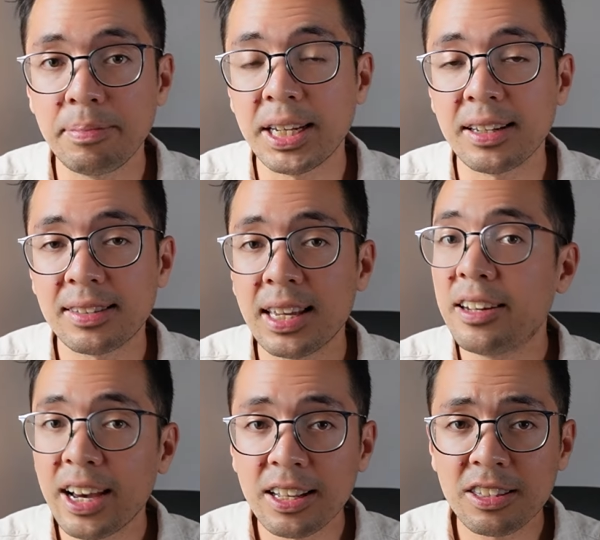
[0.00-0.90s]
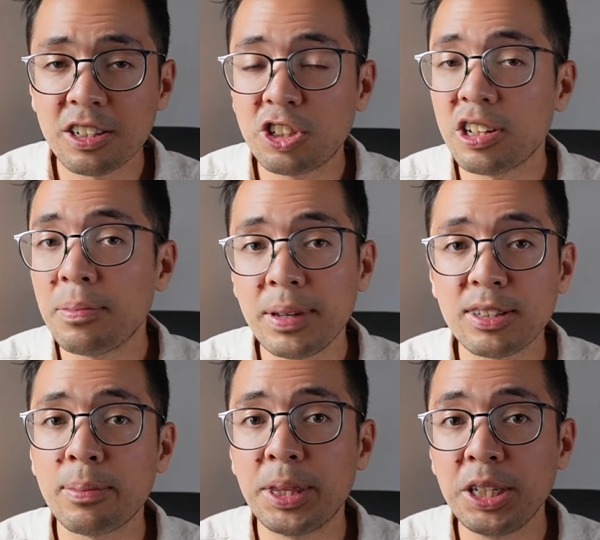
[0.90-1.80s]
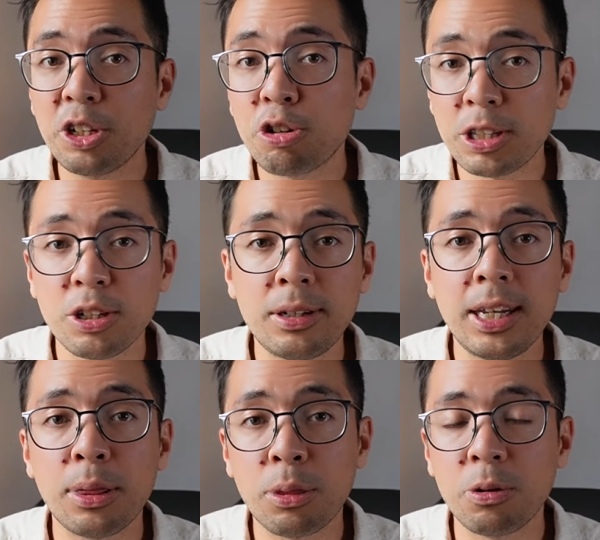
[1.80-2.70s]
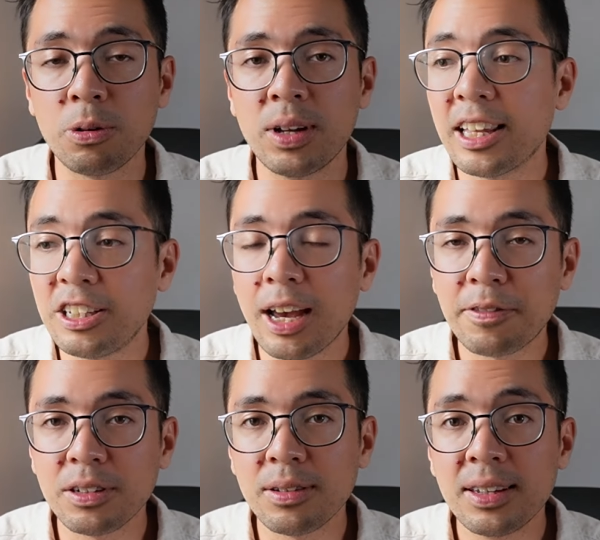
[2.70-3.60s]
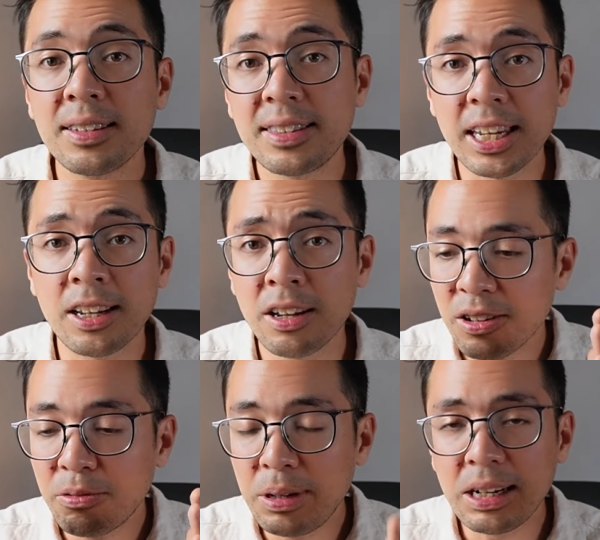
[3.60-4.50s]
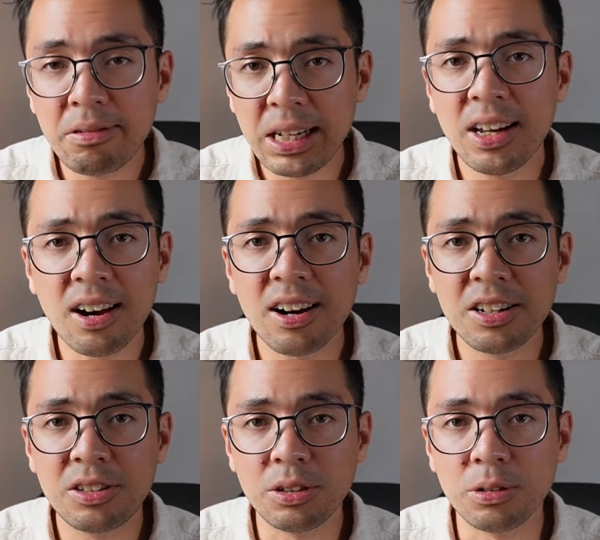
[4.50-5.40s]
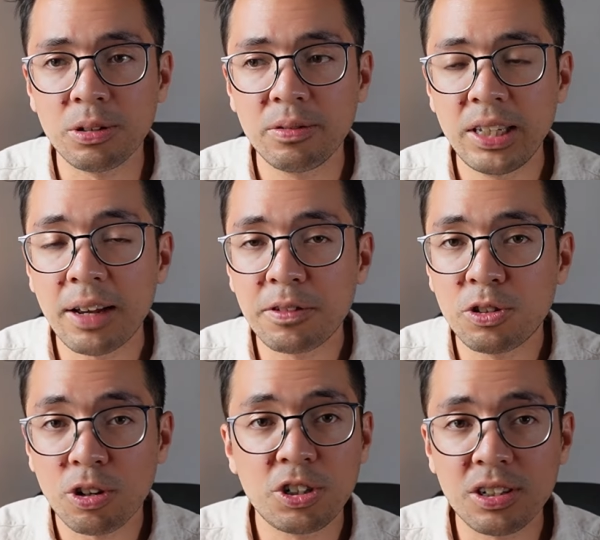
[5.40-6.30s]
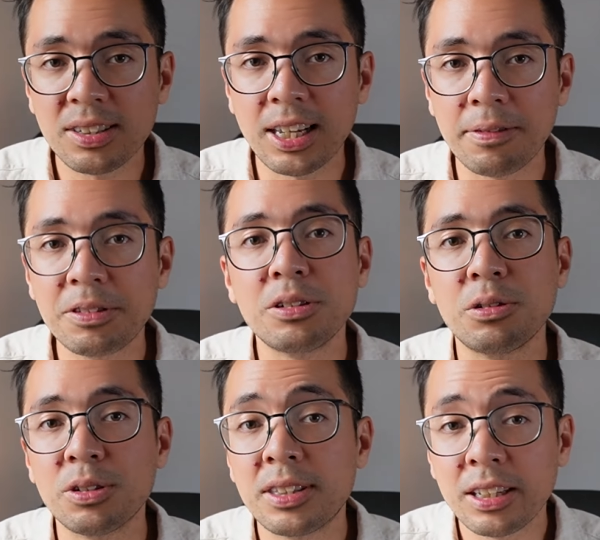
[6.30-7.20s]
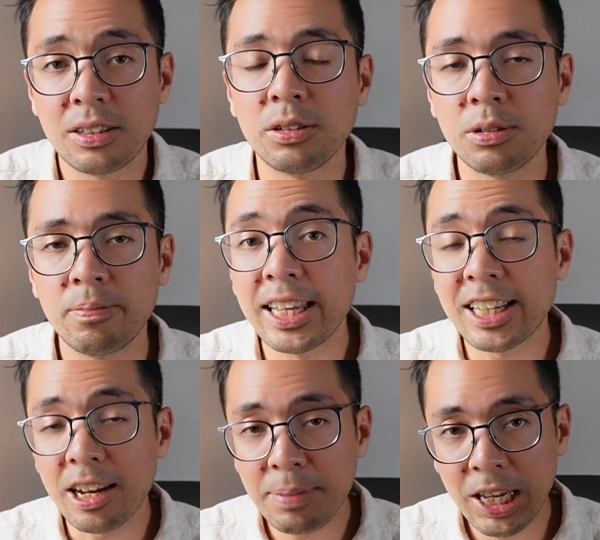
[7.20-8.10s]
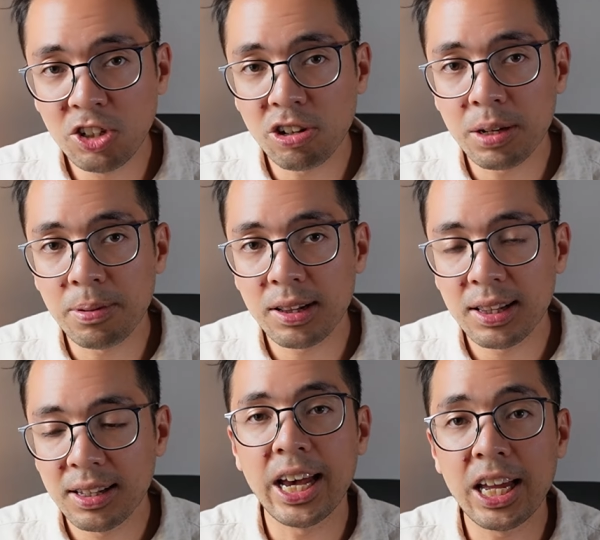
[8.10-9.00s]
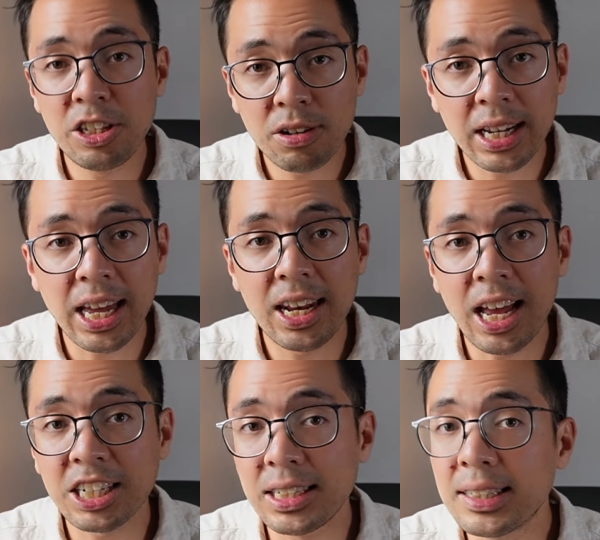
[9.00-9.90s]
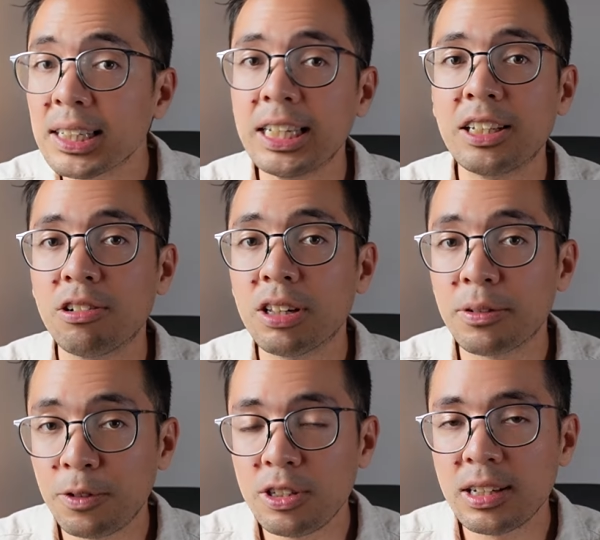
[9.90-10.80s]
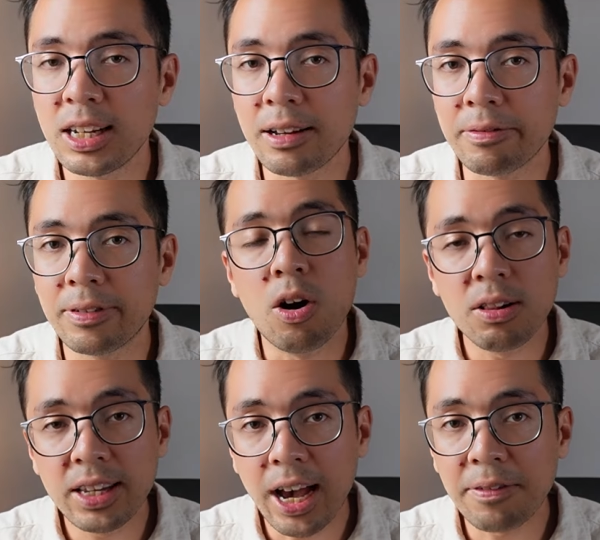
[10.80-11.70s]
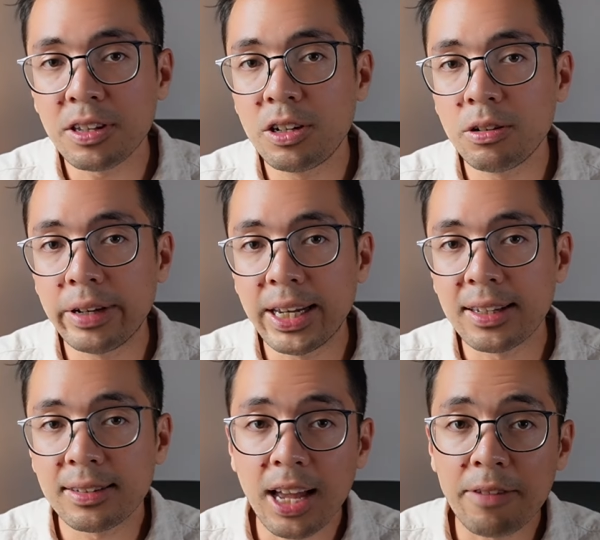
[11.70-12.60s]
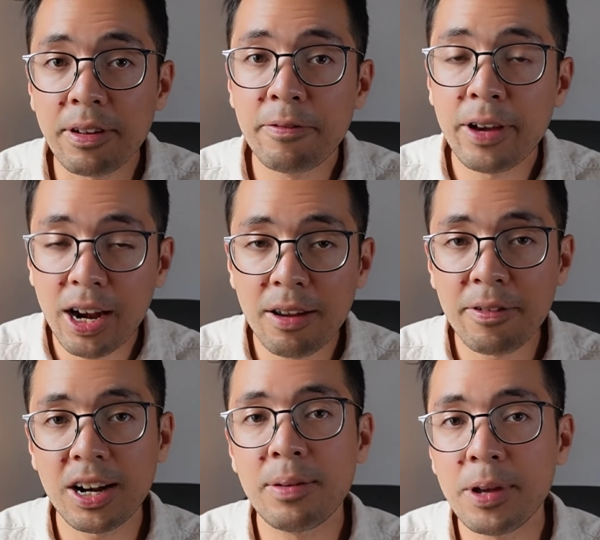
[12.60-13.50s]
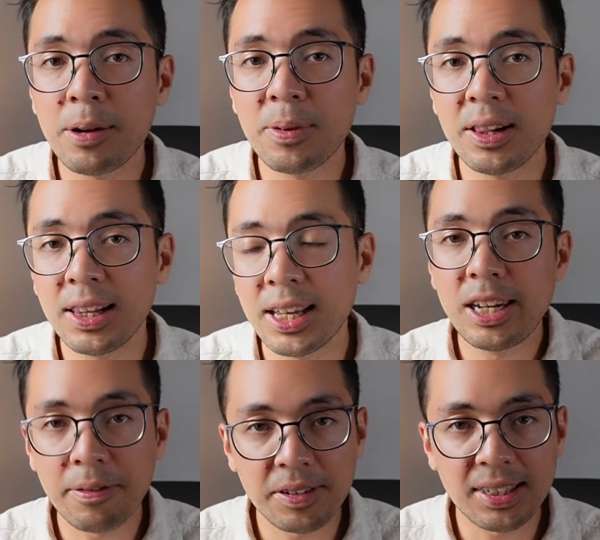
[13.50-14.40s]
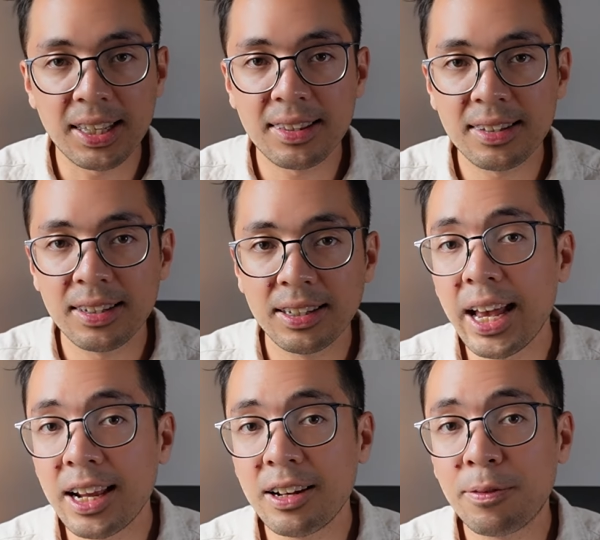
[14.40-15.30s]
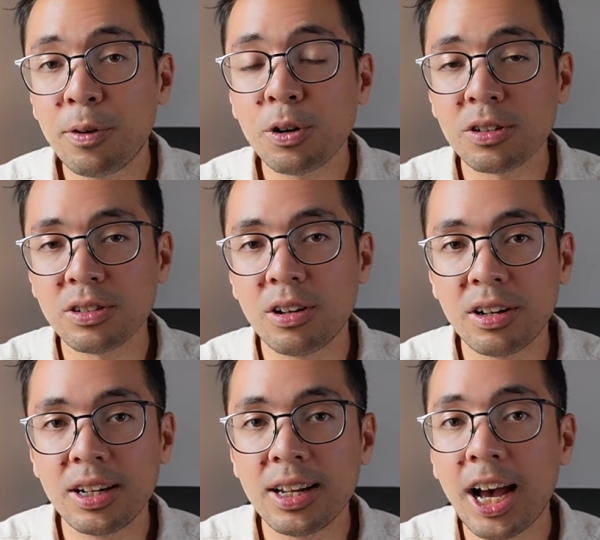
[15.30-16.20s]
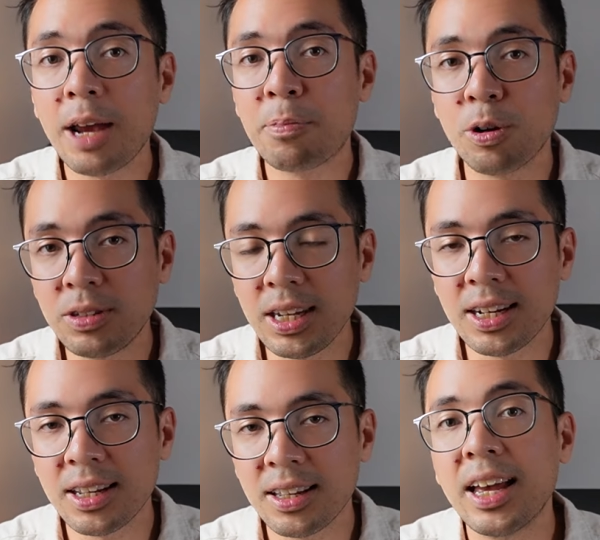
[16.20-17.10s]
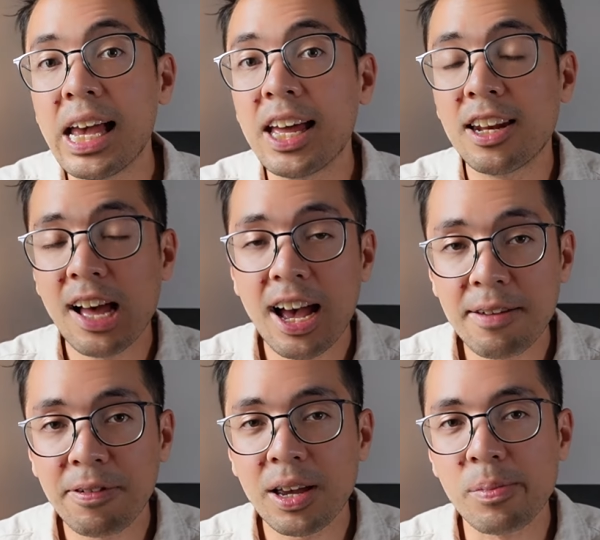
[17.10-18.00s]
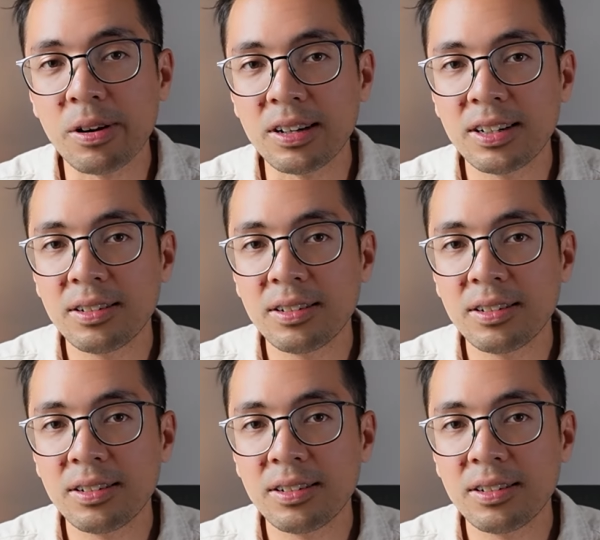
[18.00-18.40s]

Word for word: because diets shouldn't be something you grit your teeth through, that you have to stick really, really hard to. You have to torture yourself to stick to. It can be enjoyable and you can actually still eat all the foods you love. All you have to do is to have a very, very minimal deficit and focus on high protein and high fiber,